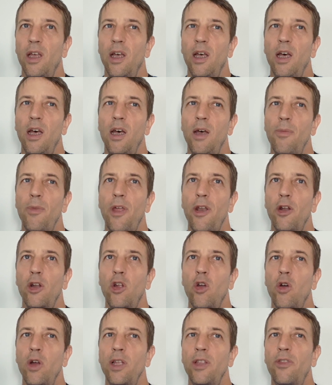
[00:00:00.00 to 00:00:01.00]
that are
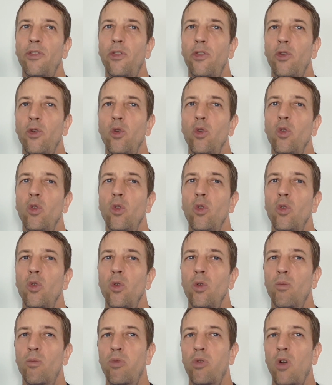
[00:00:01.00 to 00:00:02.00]
going to
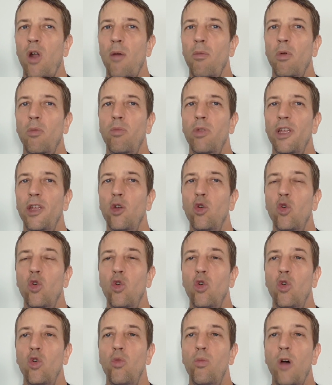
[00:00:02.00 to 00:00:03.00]
probably
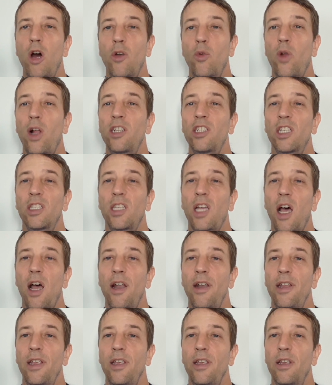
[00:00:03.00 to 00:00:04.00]
Ubon
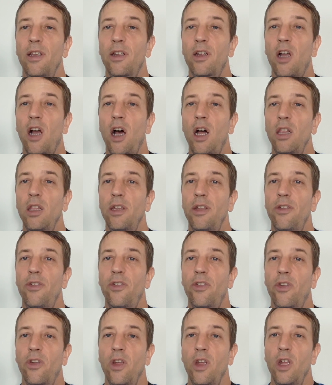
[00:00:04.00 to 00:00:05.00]
Ratchathani
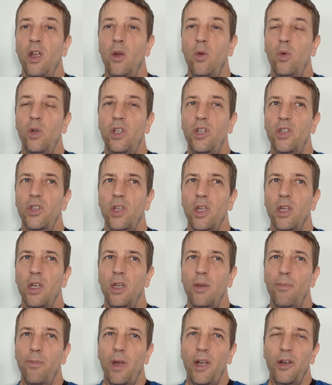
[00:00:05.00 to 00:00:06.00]
College, which is
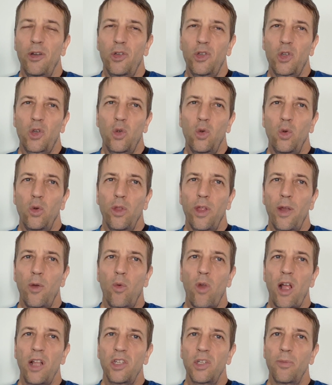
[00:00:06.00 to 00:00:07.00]
a better school than
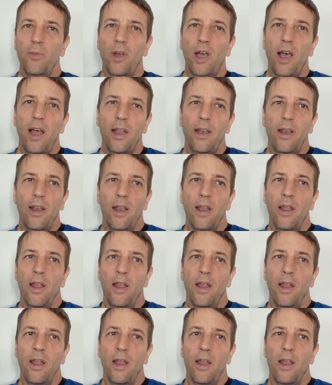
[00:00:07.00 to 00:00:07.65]
Rajapat.